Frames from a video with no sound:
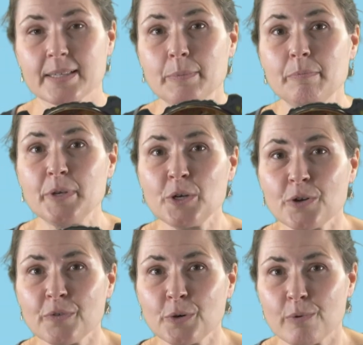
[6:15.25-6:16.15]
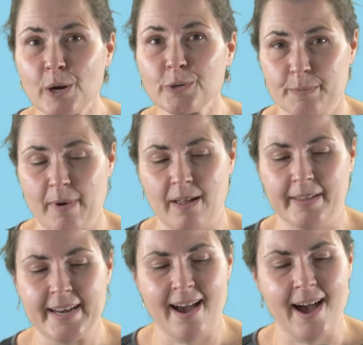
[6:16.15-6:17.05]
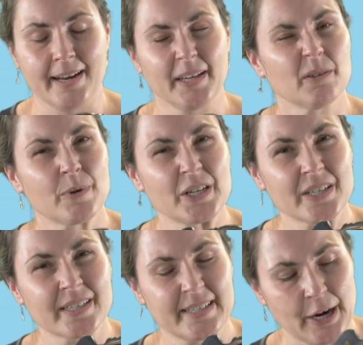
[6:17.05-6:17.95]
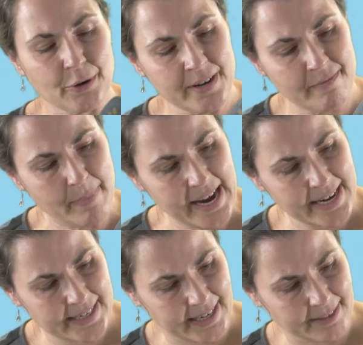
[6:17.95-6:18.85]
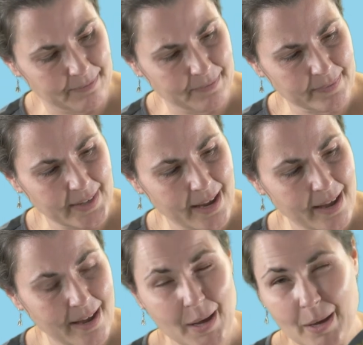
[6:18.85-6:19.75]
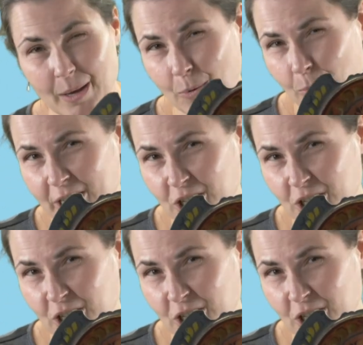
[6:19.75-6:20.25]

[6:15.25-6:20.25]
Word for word: some beautiful rosemaling on it, which is decorative painting. What